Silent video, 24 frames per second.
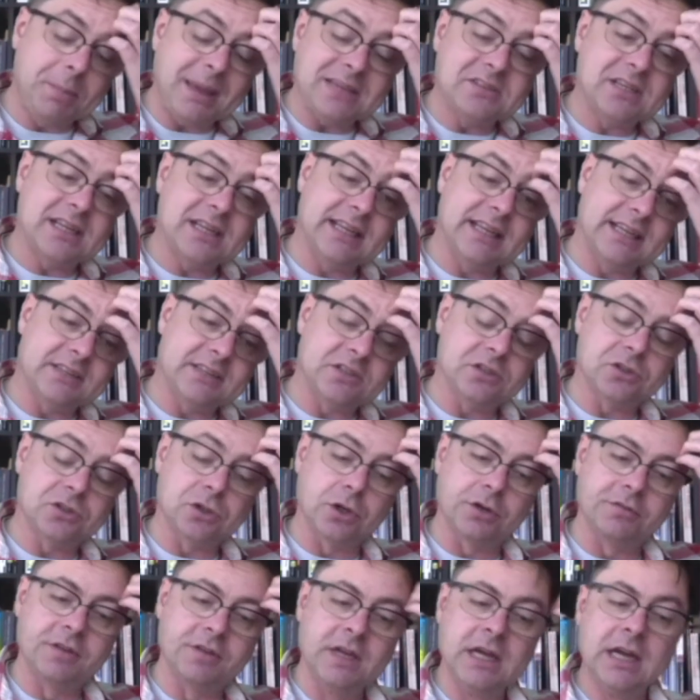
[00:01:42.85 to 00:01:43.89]
sort of
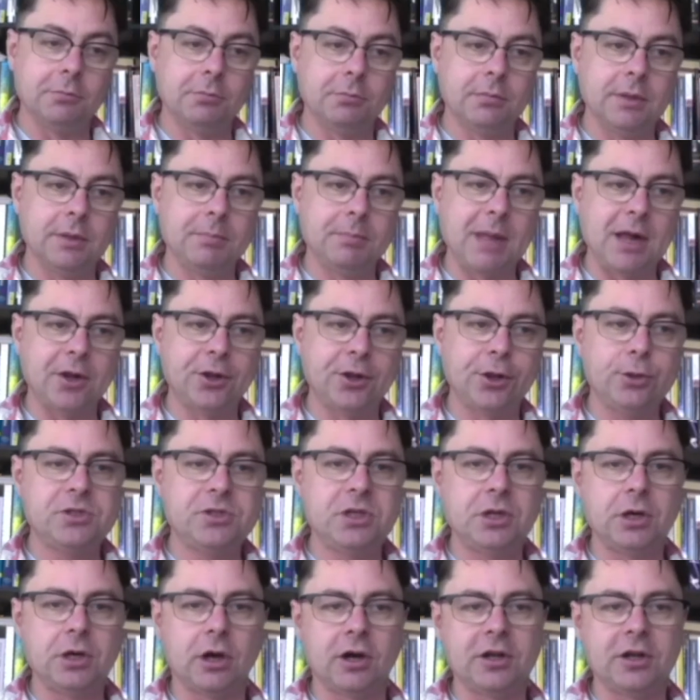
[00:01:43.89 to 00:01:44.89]
Malthusian argument